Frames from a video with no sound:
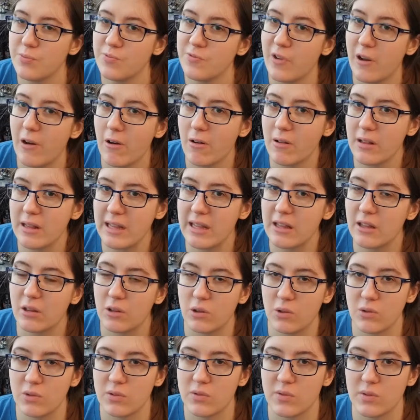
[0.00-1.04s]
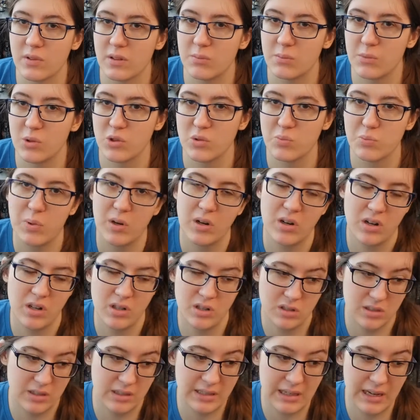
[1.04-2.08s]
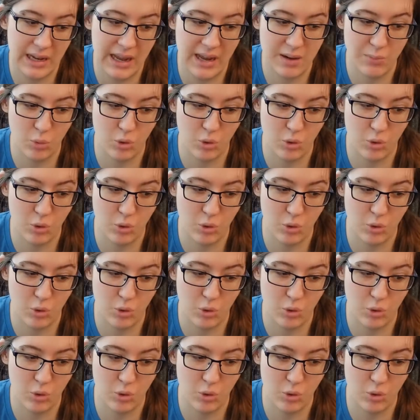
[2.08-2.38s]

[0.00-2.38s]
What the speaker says: fairly close for the most part, other than it had